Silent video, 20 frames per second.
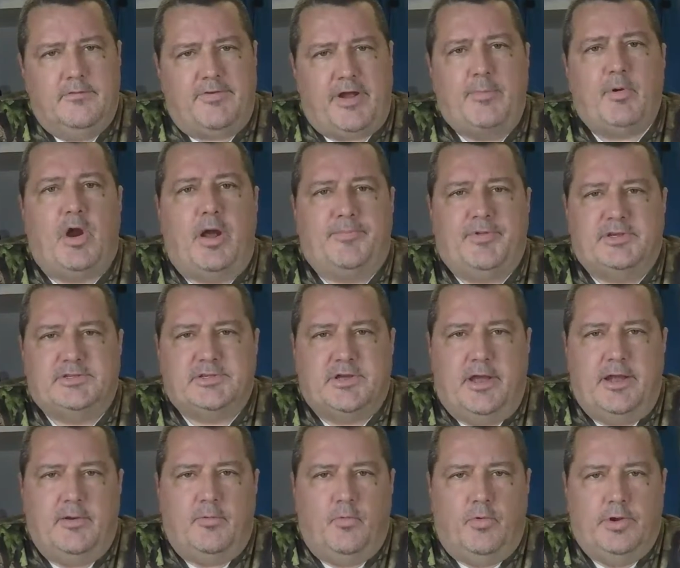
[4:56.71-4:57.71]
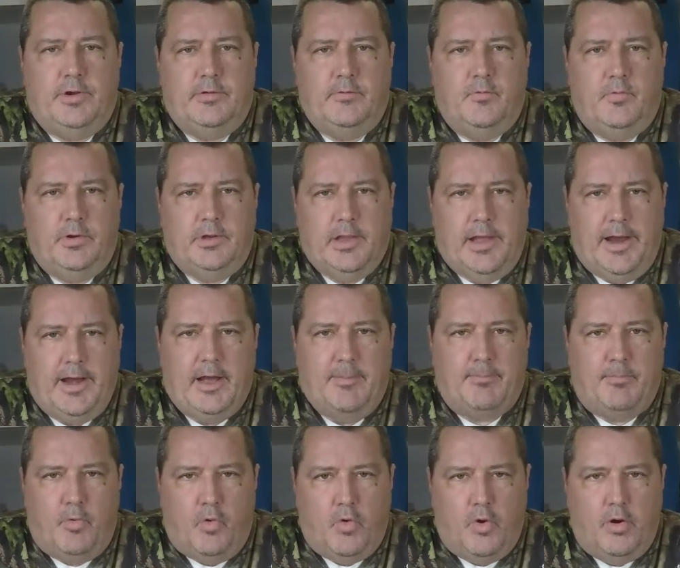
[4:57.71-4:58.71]
fiber optic sight would light
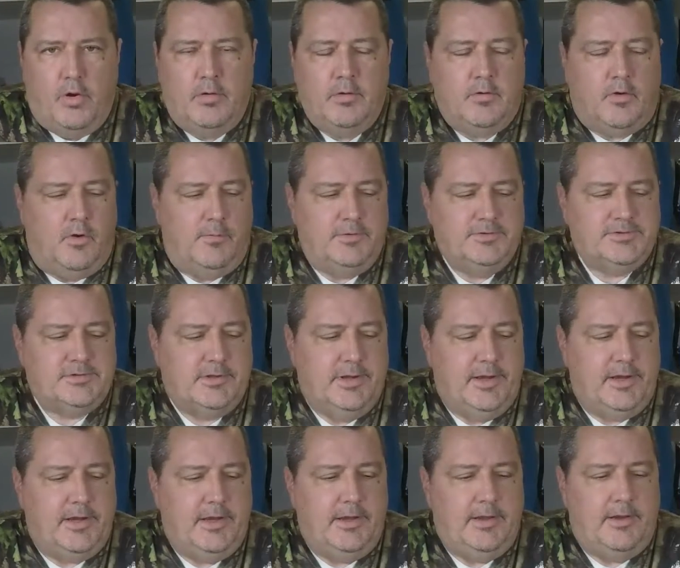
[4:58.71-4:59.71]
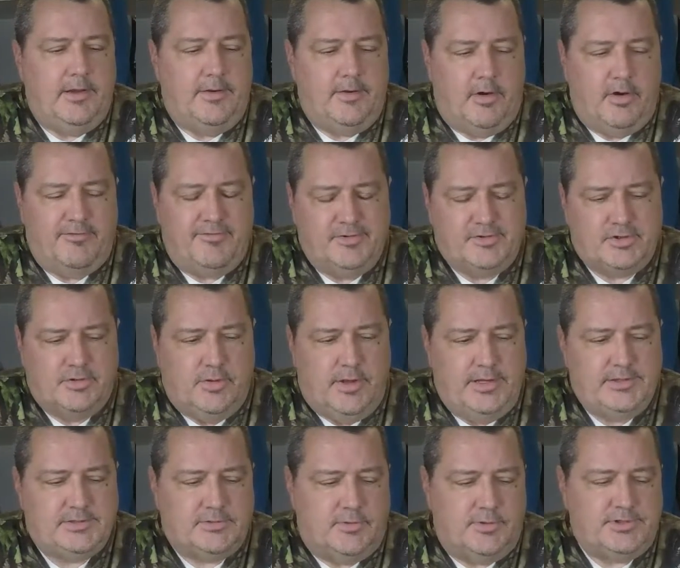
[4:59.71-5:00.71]
up more, almost like an artificial
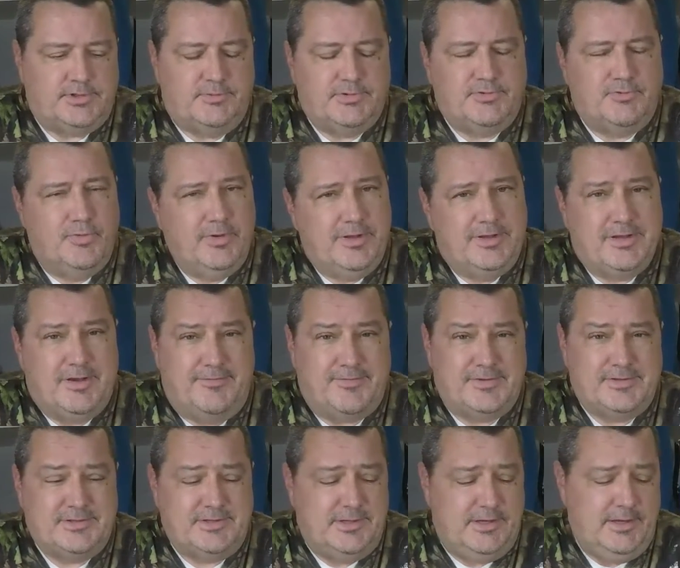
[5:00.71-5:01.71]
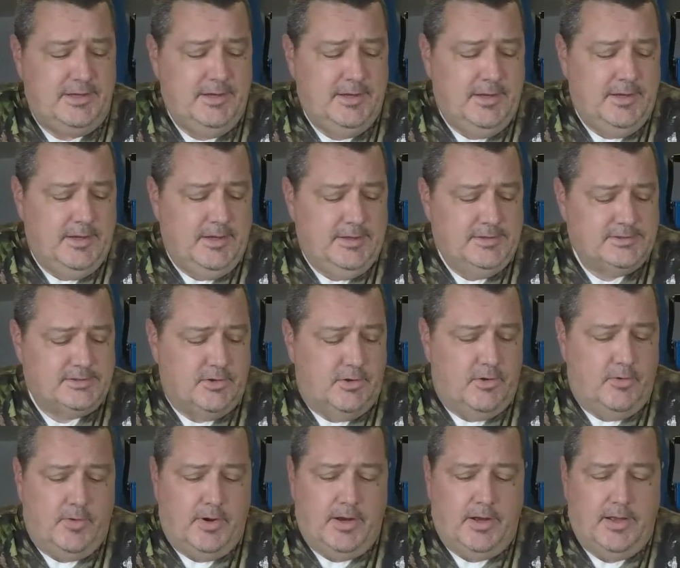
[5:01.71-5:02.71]
light source. It was really tough to see.
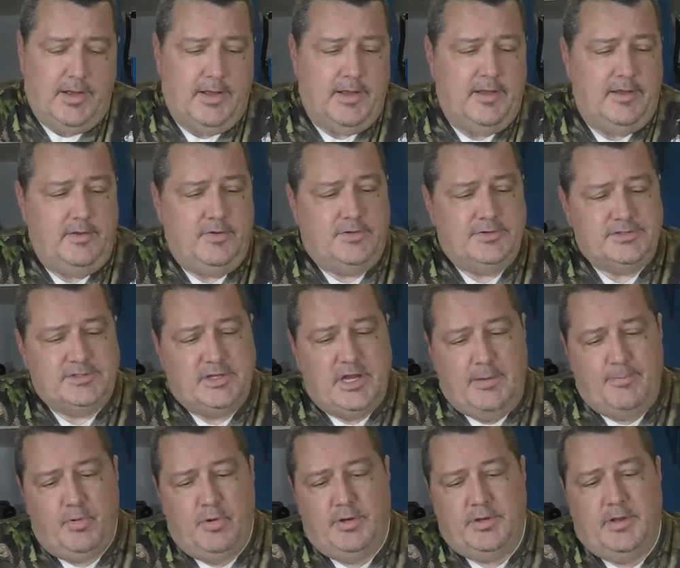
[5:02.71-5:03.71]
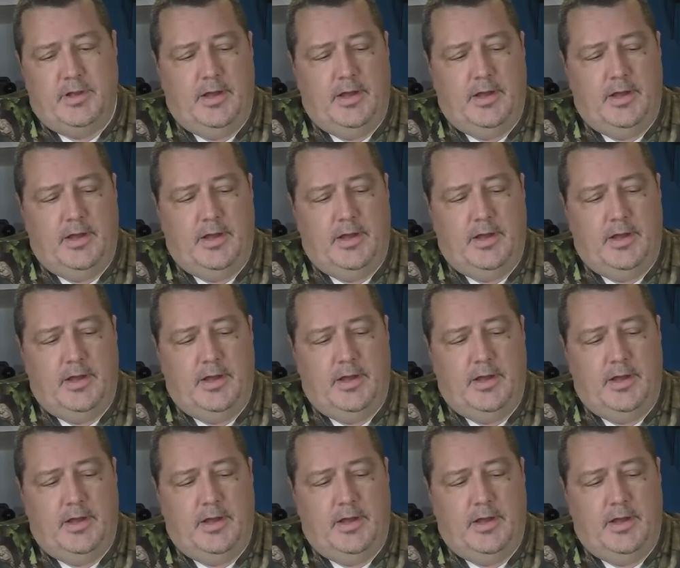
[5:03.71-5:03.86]
So you can see I put